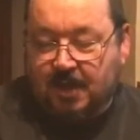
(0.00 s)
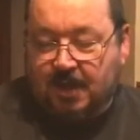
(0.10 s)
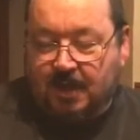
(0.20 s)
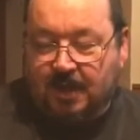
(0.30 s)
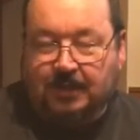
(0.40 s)

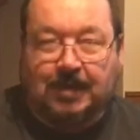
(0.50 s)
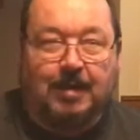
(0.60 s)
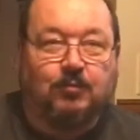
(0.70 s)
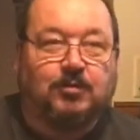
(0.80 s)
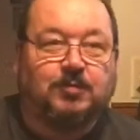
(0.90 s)
a
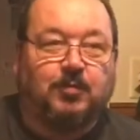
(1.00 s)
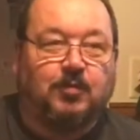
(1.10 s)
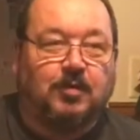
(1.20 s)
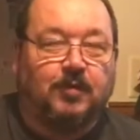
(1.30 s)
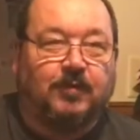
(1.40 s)

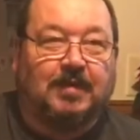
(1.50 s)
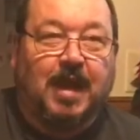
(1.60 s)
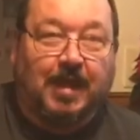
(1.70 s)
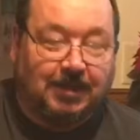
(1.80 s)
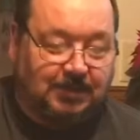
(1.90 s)
tablespoon of
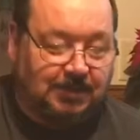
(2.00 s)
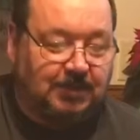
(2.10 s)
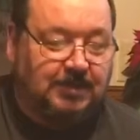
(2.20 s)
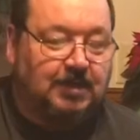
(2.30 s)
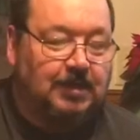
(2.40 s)
Italian
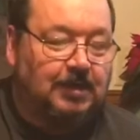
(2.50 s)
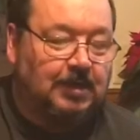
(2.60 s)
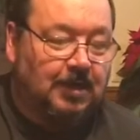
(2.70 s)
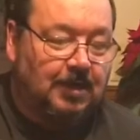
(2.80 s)
seasoning,